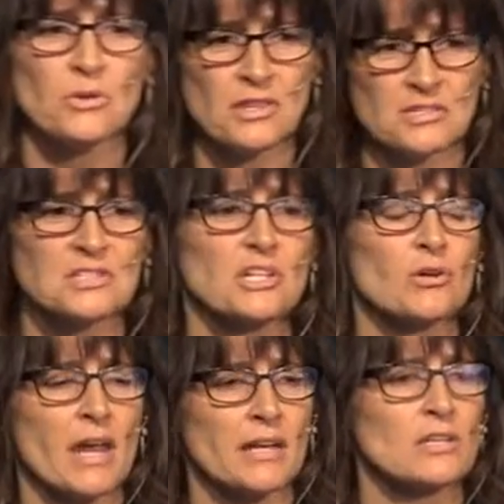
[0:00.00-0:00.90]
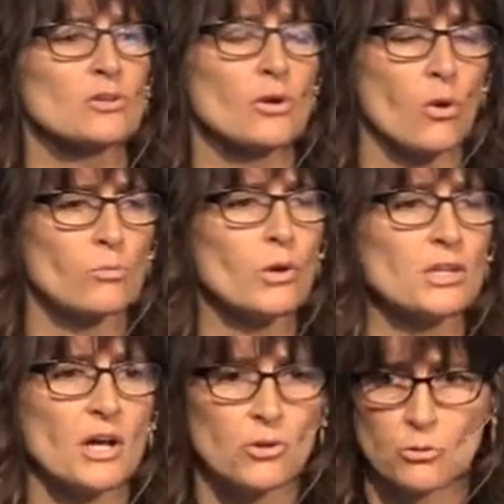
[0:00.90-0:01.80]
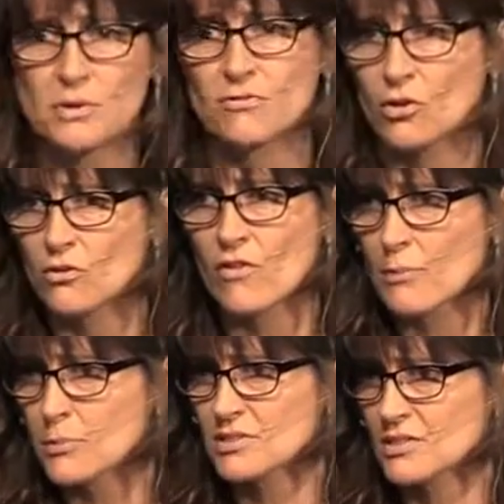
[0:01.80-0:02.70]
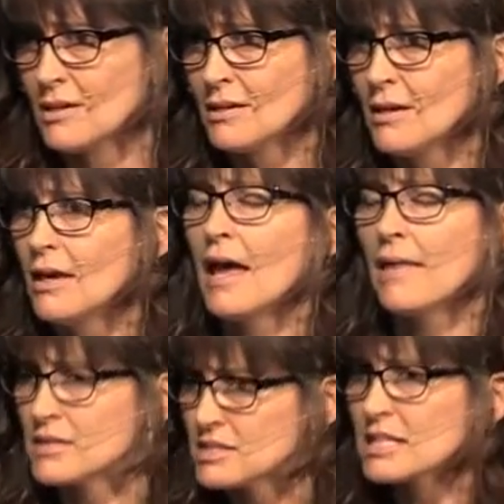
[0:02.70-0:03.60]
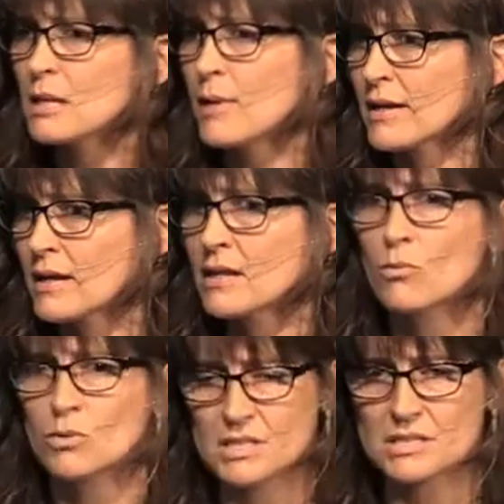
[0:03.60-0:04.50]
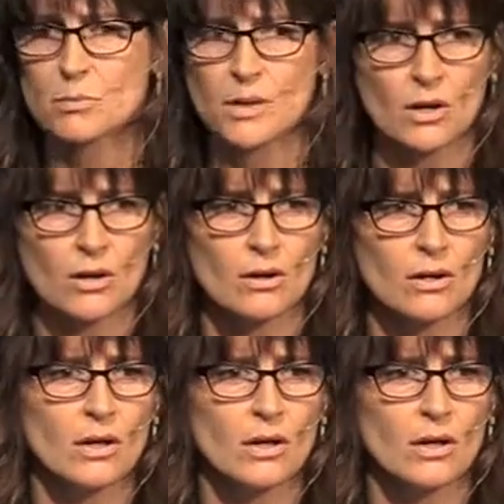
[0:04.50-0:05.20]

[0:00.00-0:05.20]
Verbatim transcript: Well, then stick your hand in your coat and pull it out. It'll be full of leprosy. And then stick it back in and it will disappear.